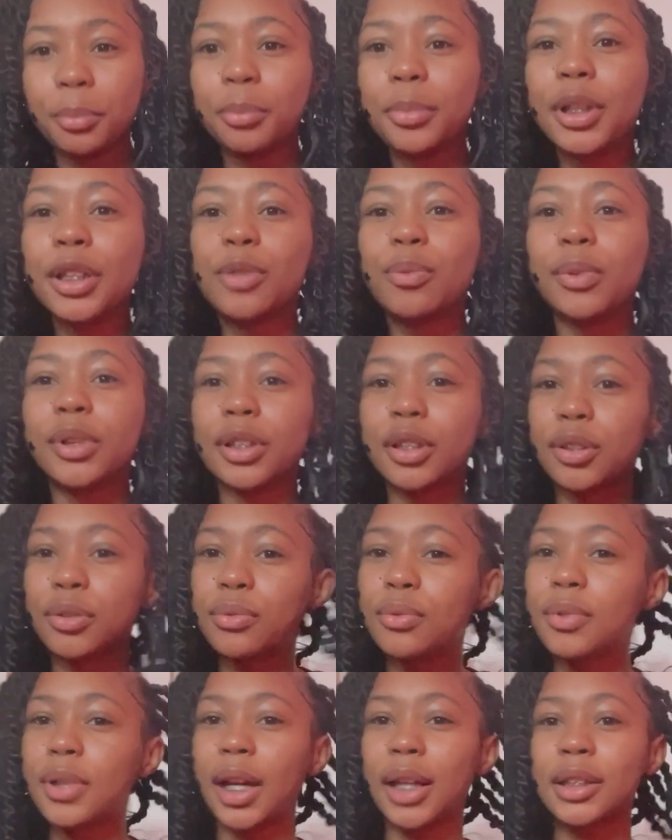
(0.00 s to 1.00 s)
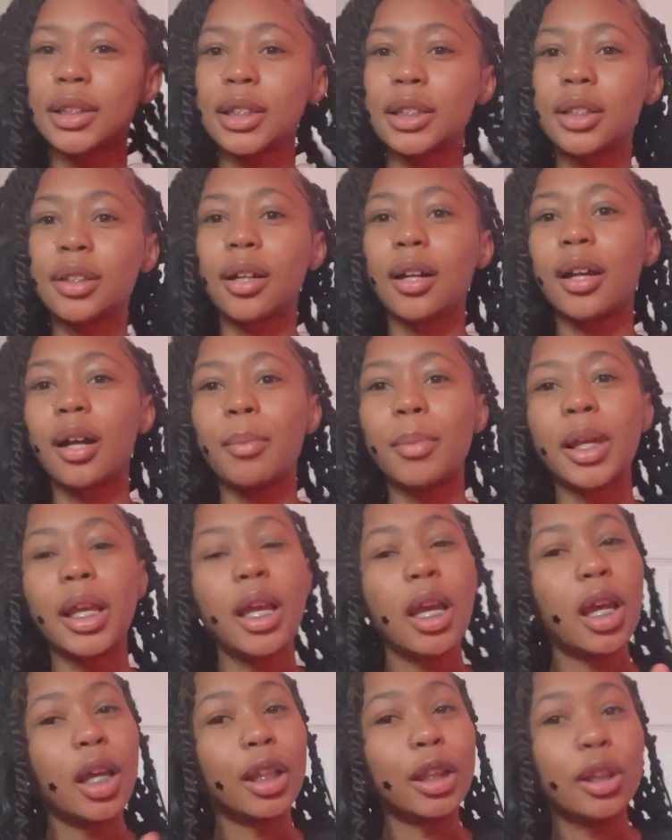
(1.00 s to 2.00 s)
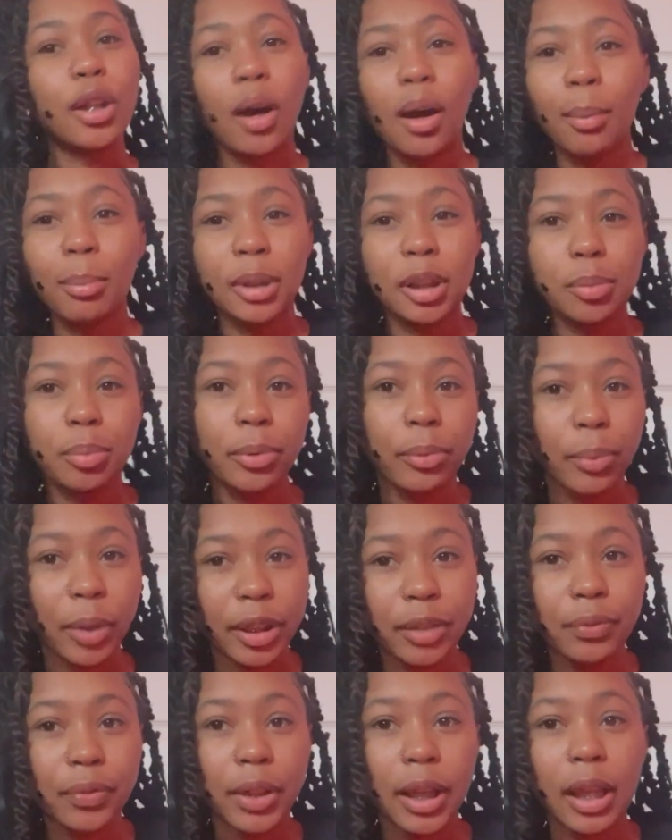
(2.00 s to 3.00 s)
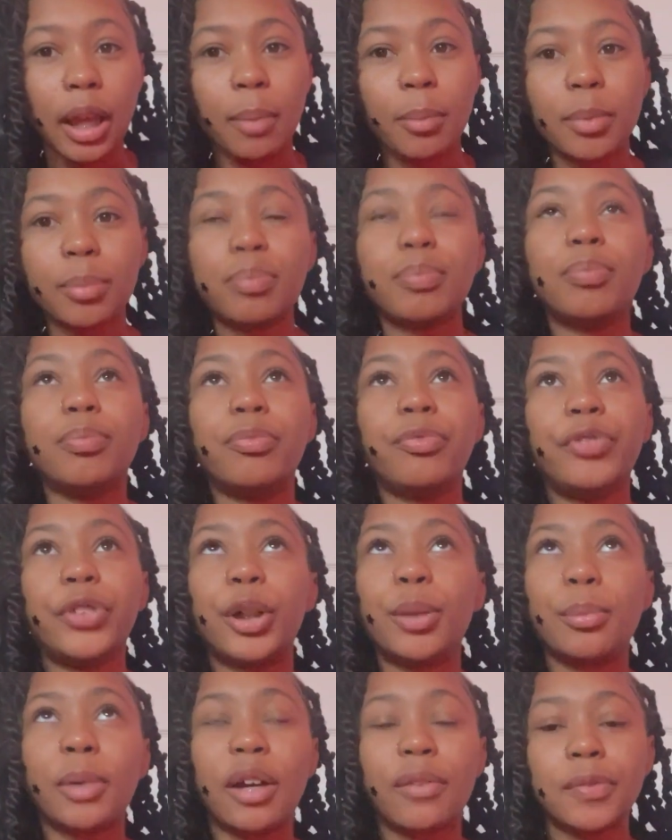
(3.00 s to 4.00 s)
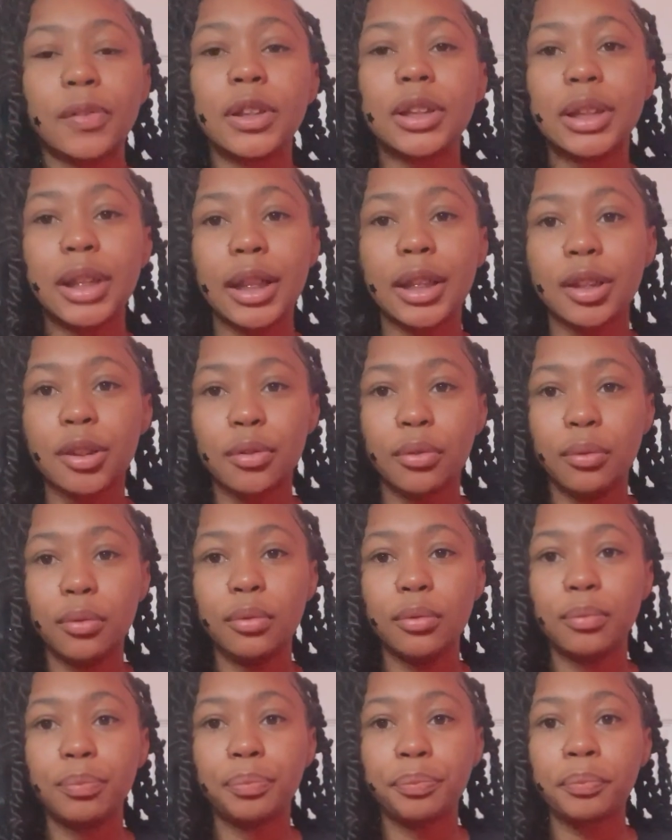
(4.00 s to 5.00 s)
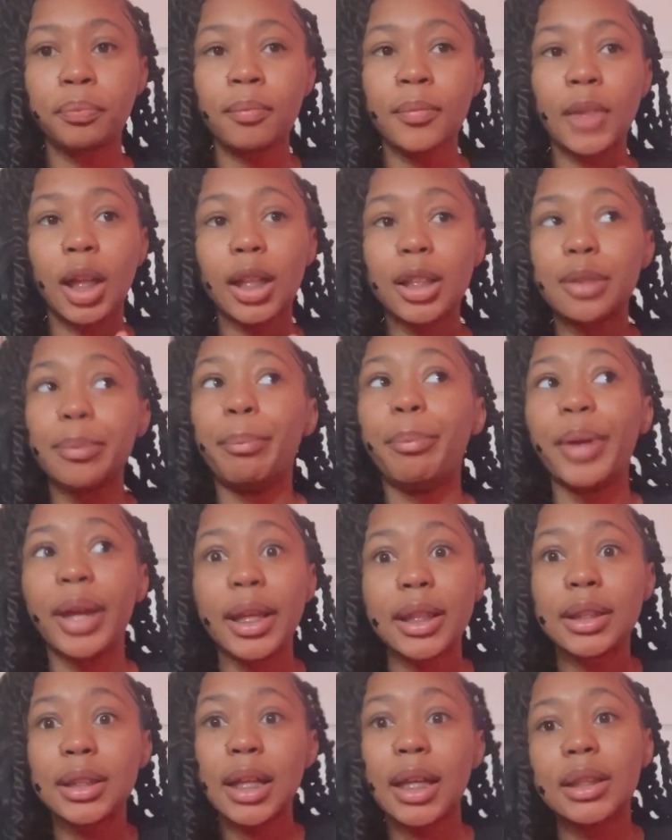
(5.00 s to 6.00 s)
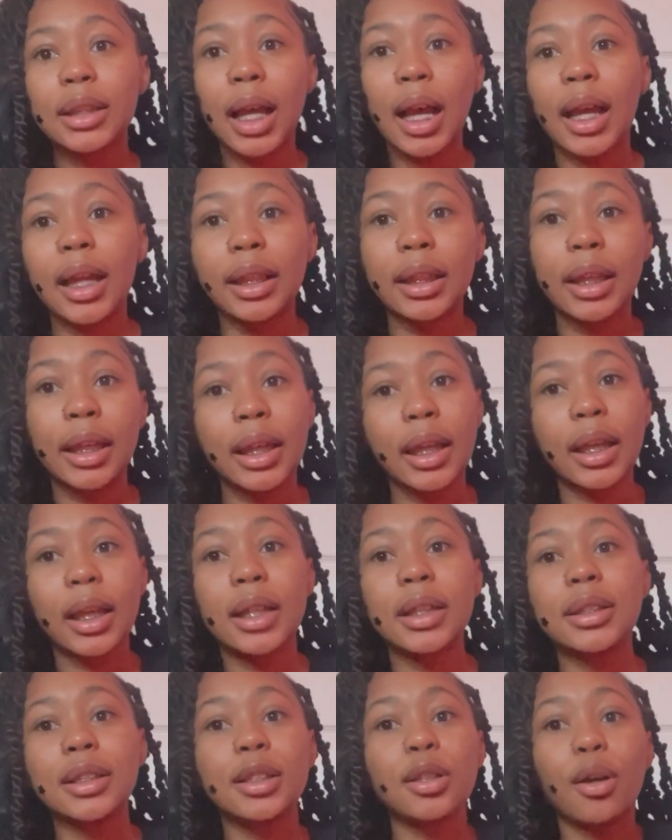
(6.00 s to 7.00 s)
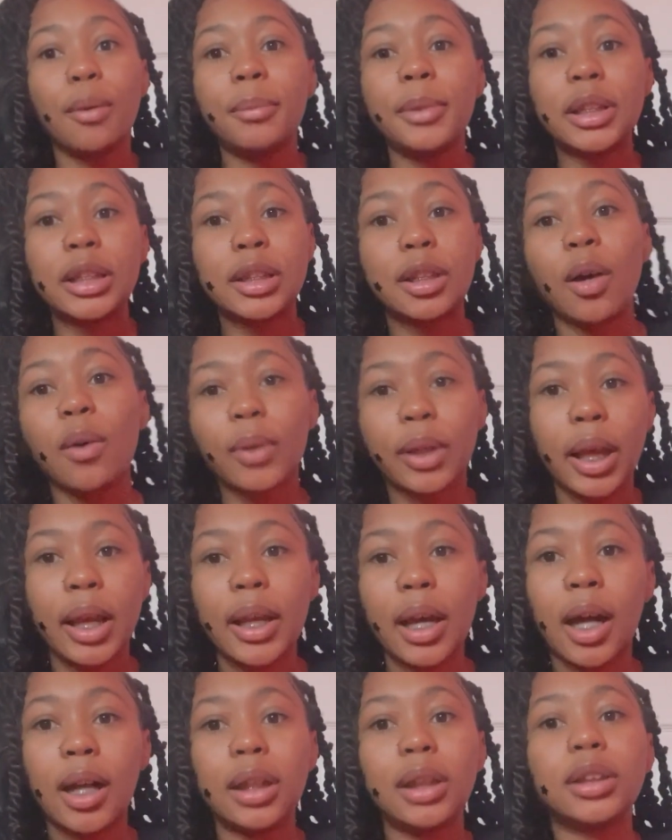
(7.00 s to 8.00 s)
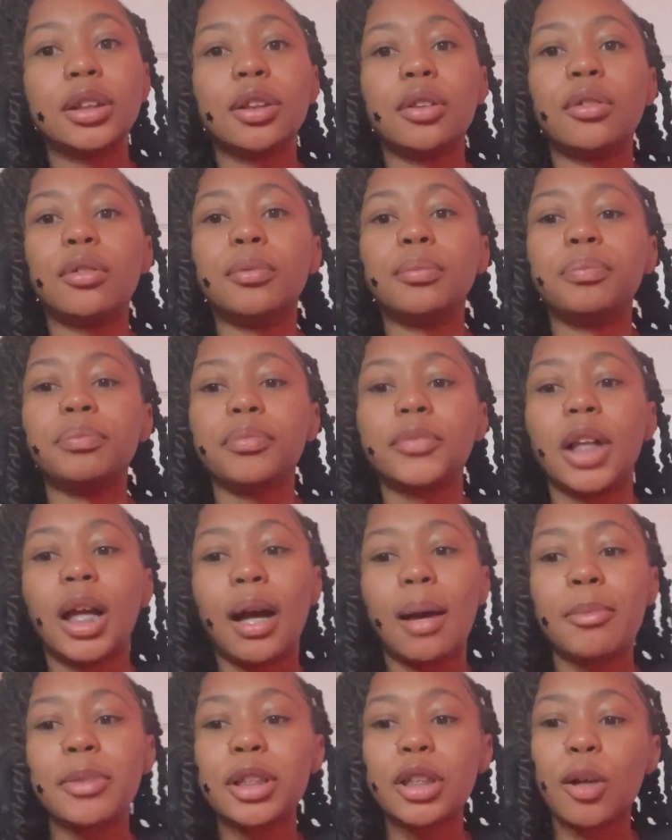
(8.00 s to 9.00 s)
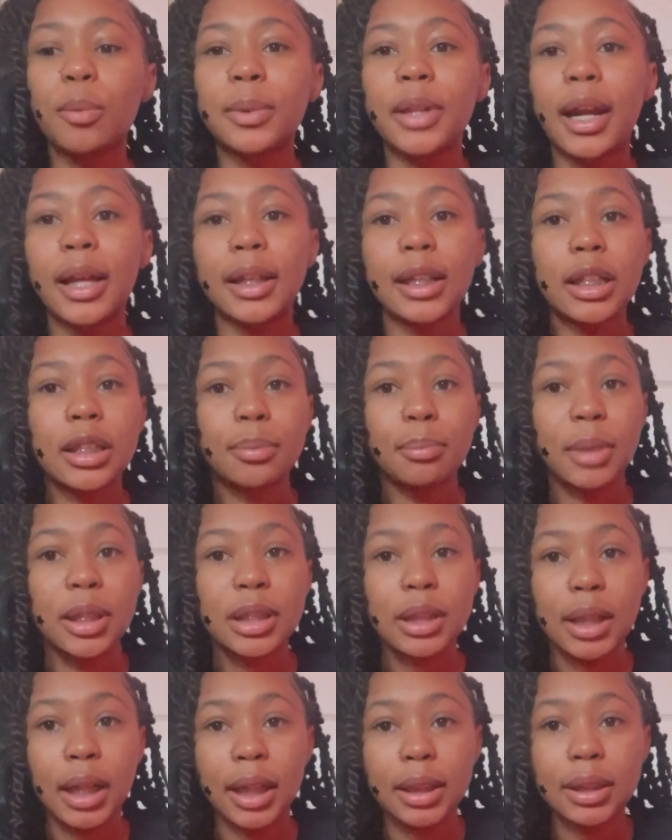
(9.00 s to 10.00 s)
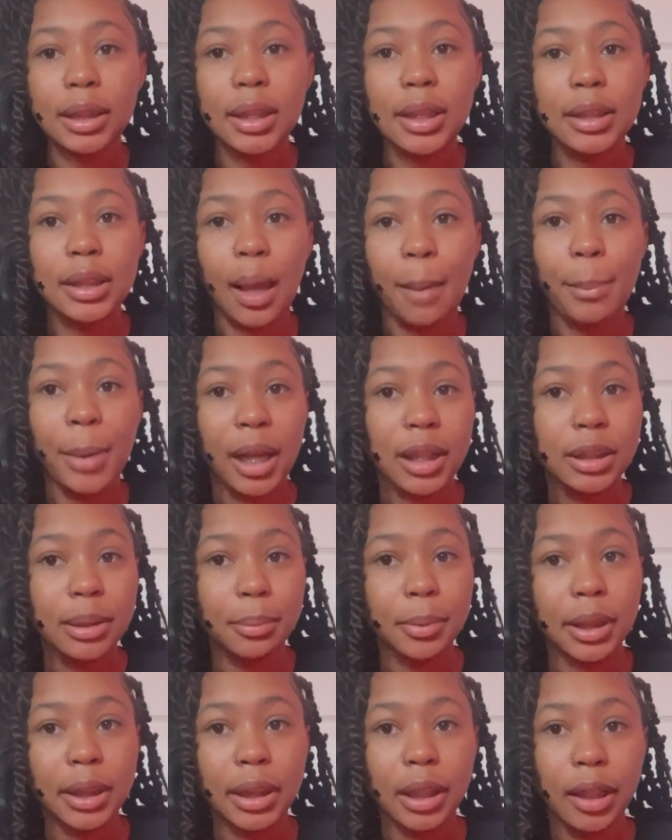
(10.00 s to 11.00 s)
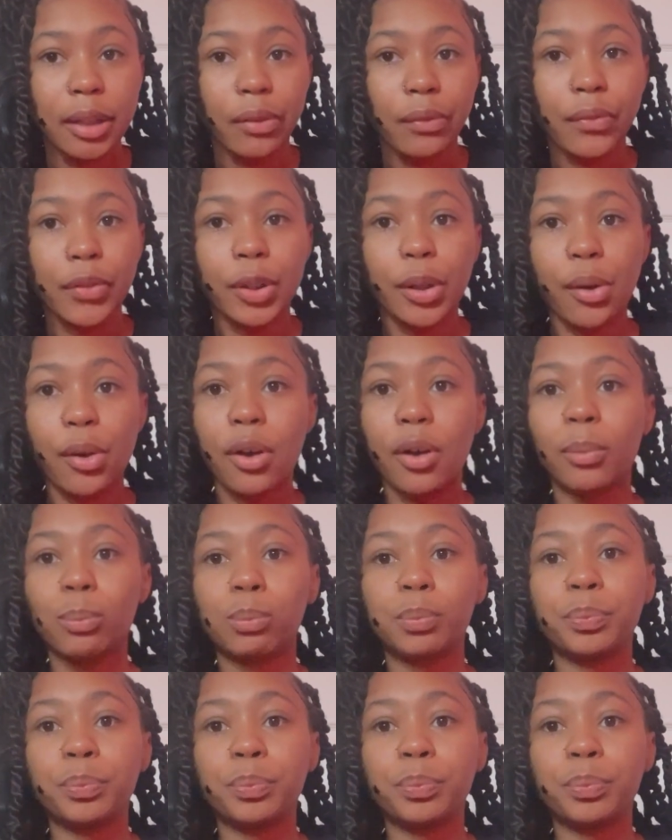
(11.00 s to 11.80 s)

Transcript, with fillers: Because when the school content start coming, y'all better be ready for that. I'm gonna film my first day of school as best as I can because it's gonna be so chaotic. So I'm just hope that I get as much content as I possibly can for y'all.